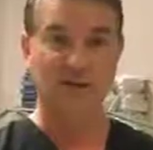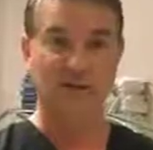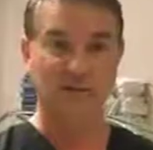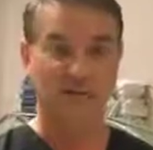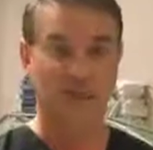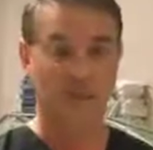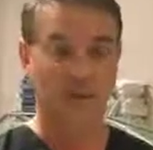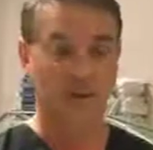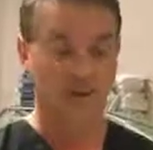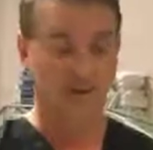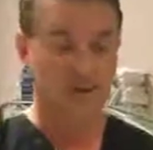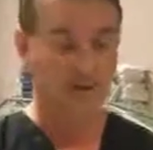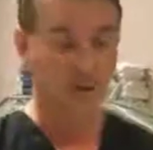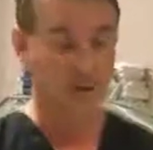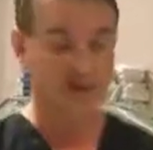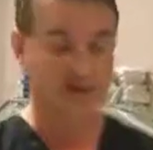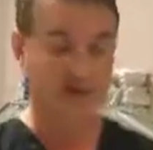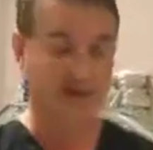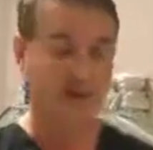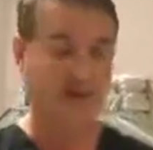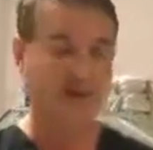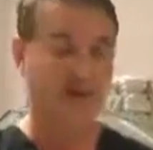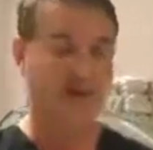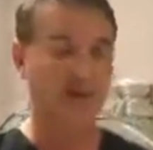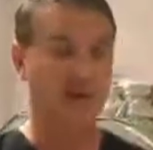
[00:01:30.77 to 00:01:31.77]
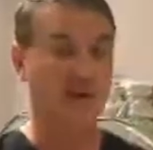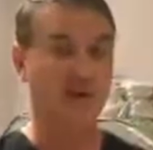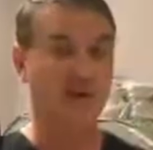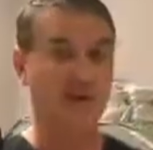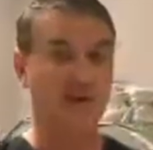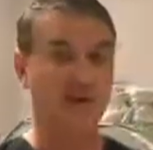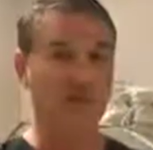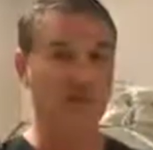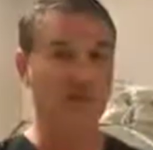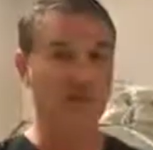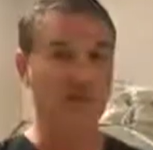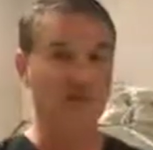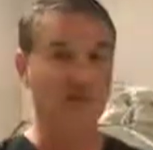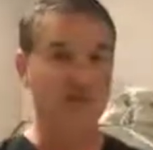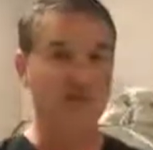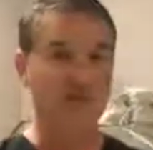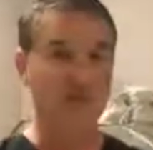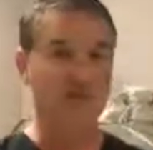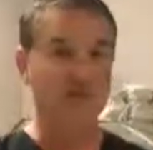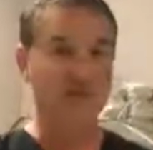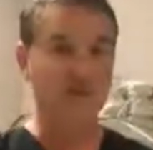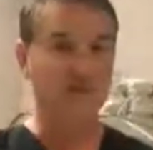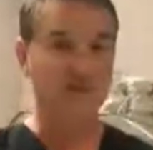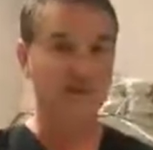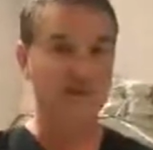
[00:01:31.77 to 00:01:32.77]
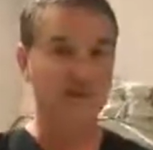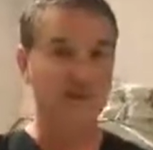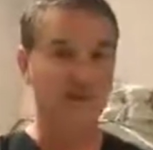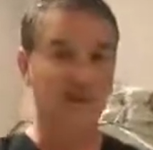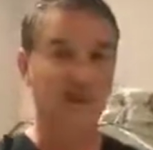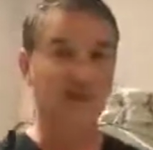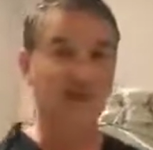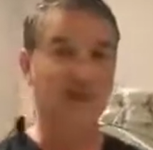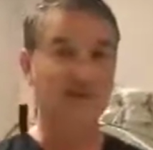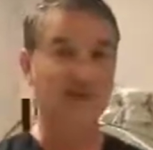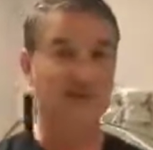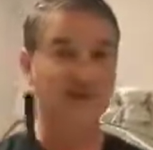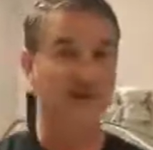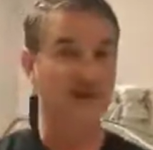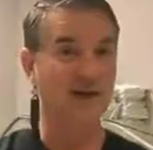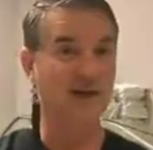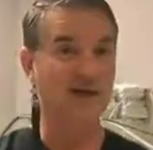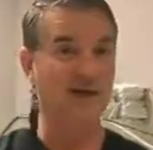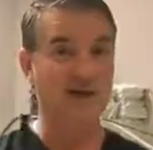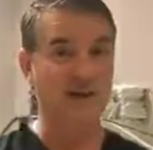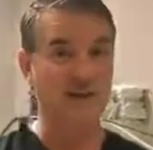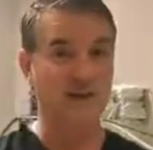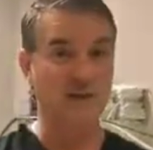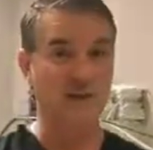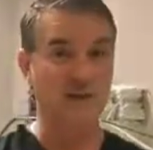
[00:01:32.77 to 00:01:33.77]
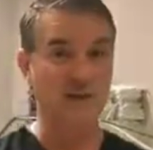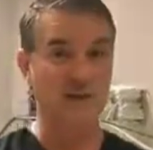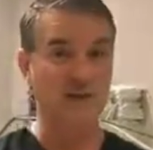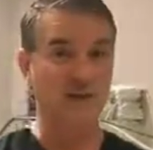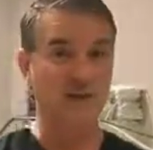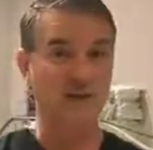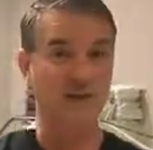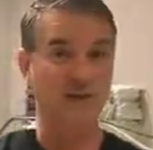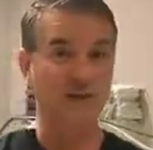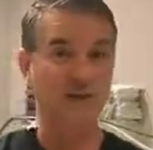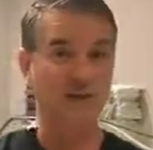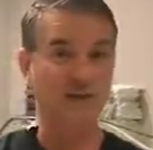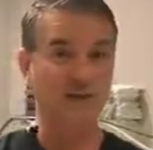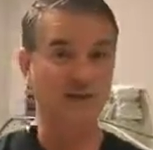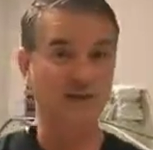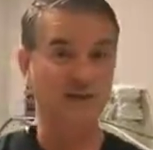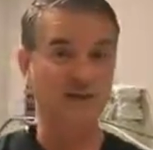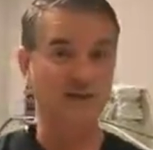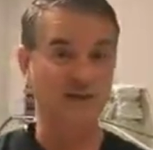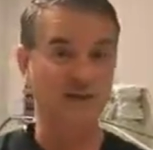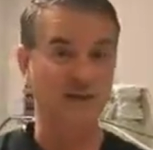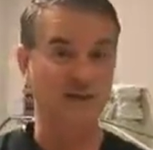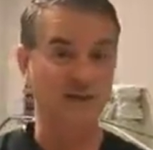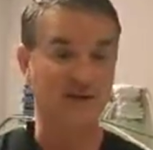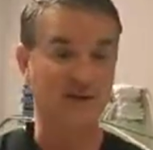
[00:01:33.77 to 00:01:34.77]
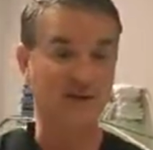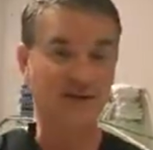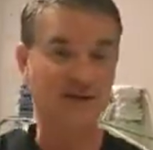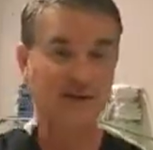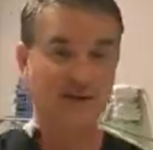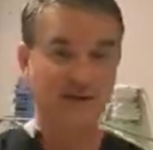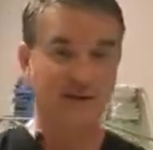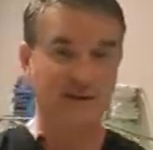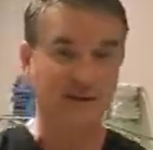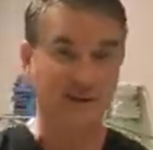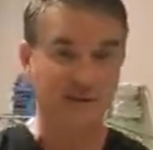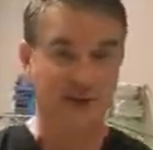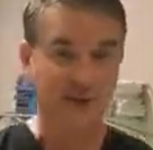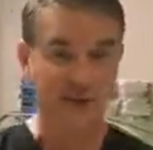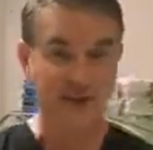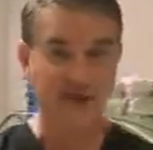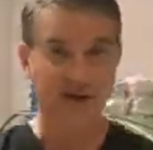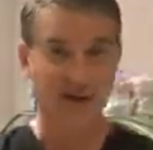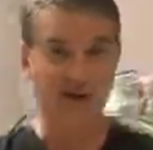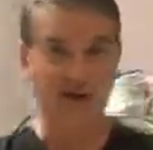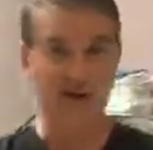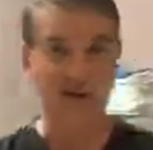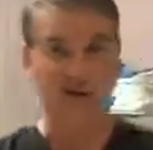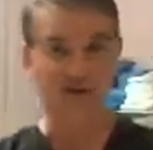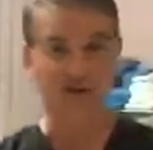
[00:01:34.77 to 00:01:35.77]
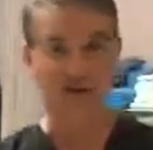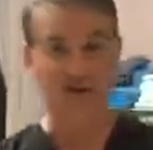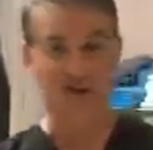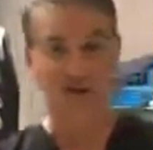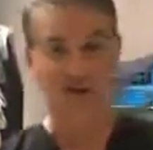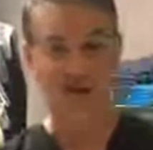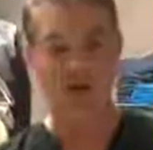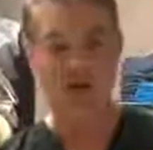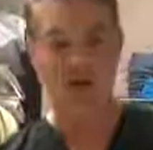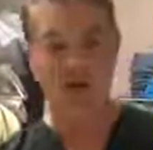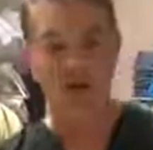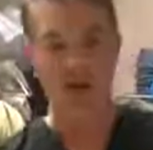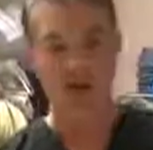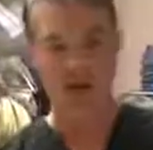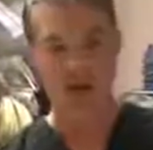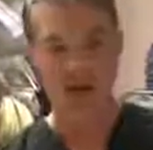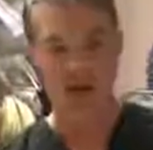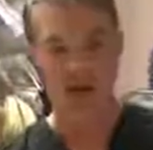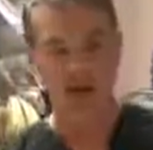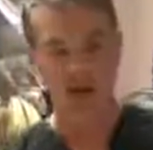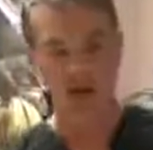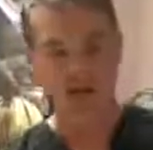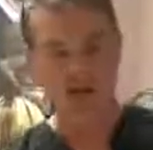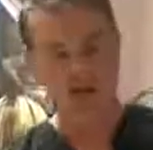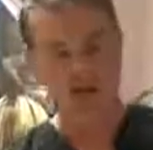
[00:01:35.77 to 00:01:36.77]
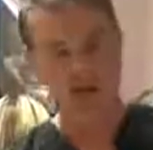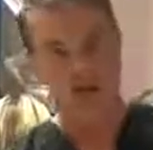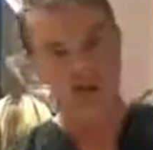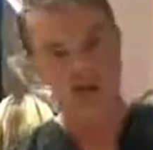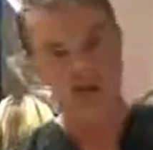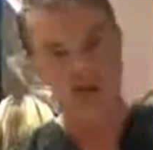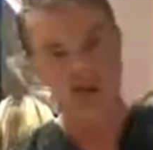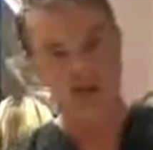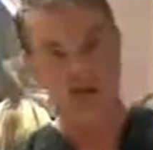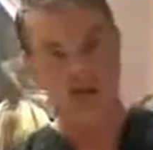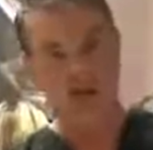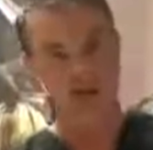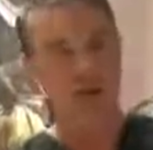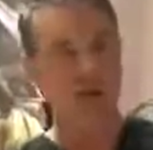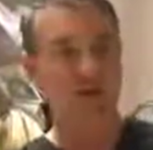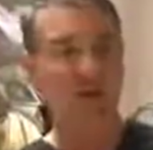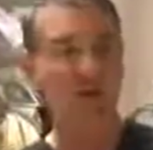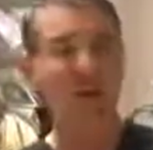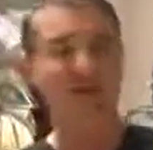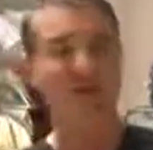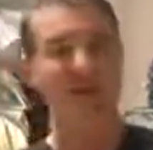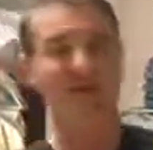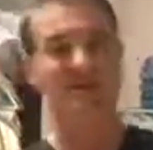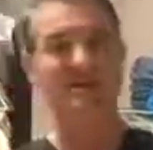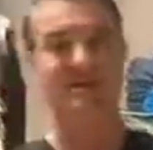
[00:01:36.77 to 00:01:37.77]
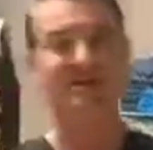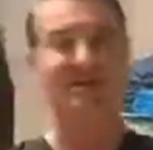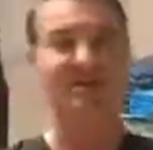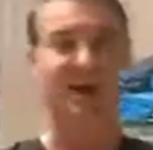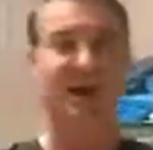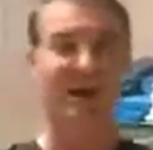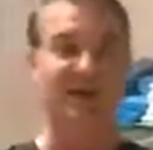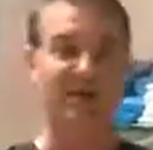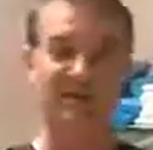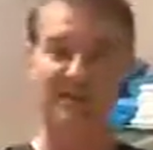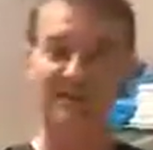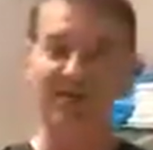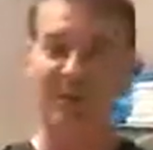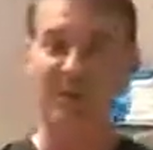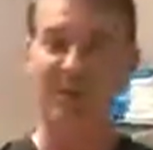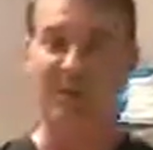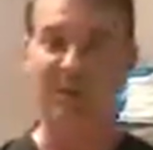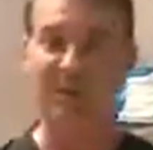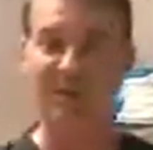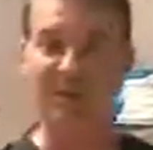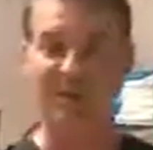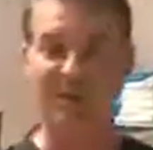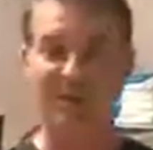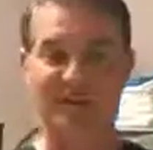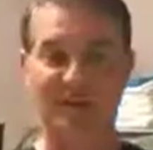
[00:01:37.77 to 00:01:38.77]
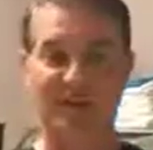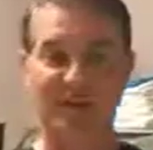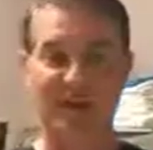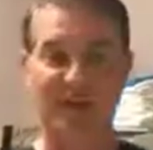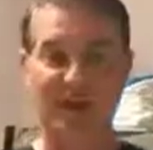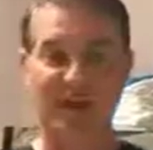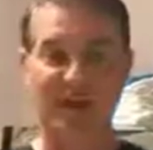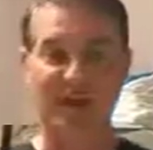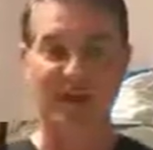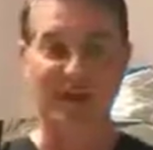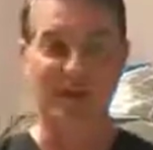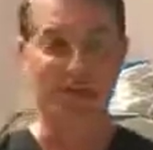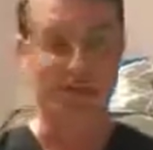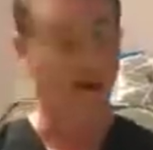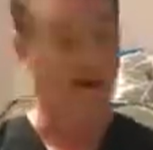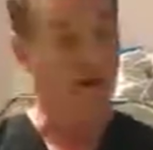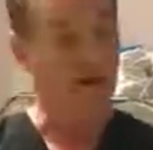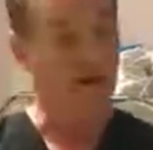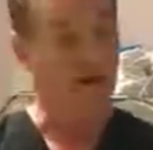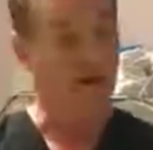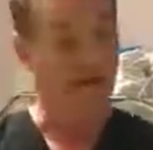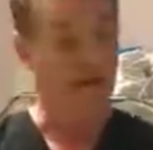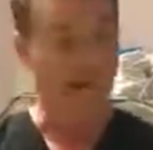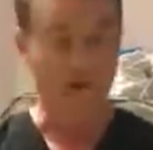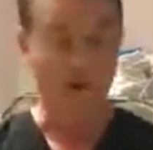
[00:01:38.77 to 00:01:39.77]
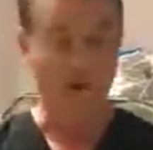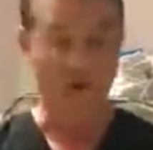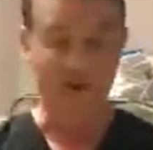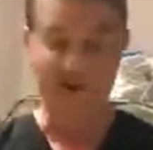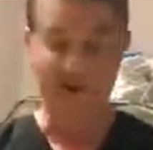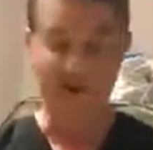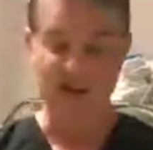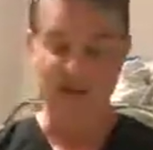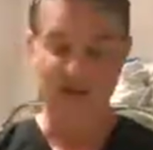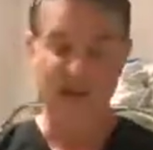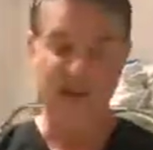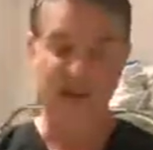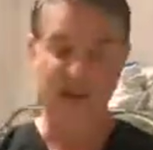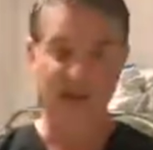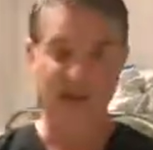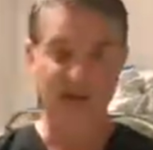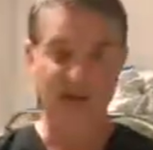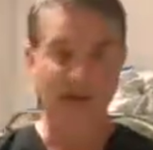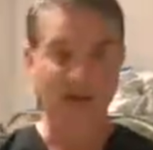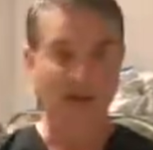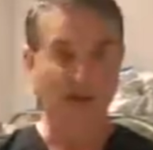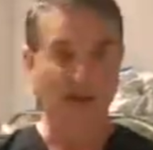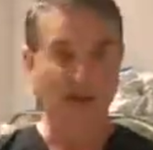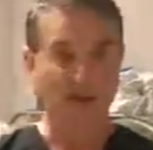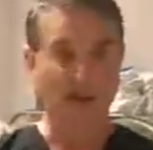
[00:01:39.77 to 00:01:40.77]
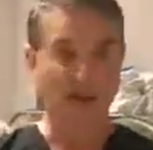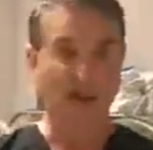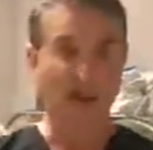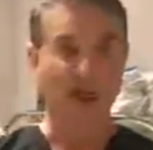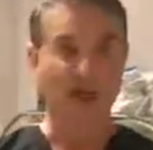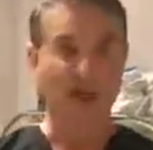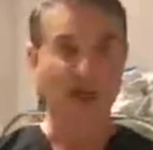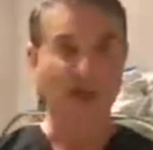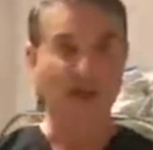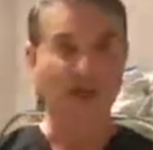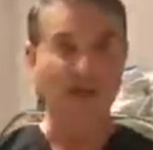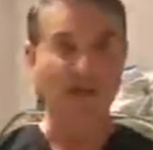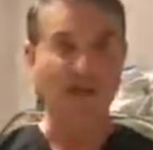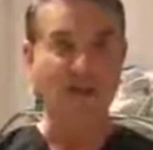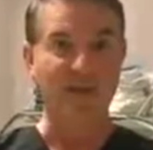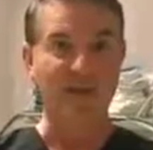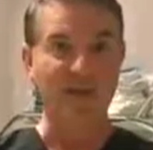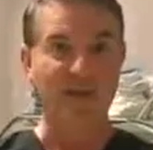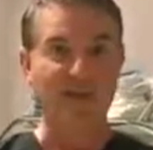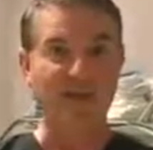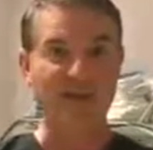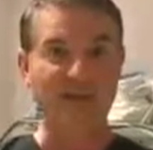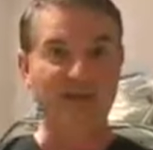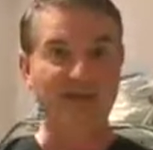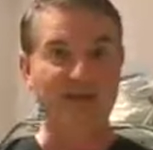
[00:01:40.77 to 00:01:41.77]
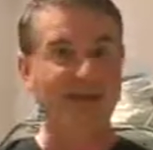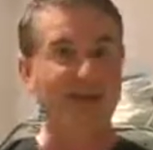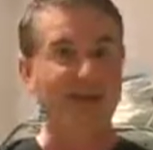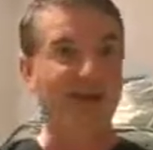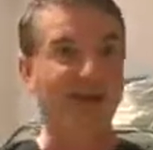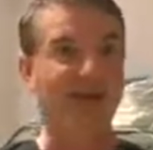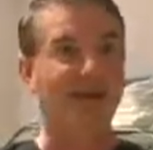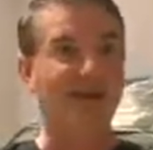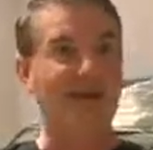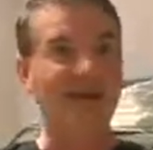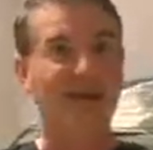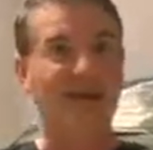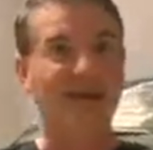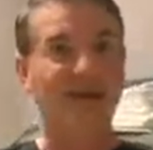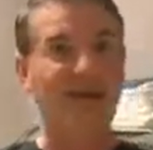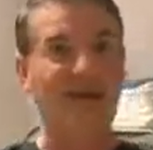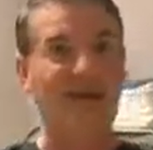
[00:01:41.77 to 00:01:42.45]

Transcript: But before I scare everybody with this, you are sedated when we do a colonoscopy. This looks very long. And you would think, does this entire scope go into my colon? Your colon is actually this long.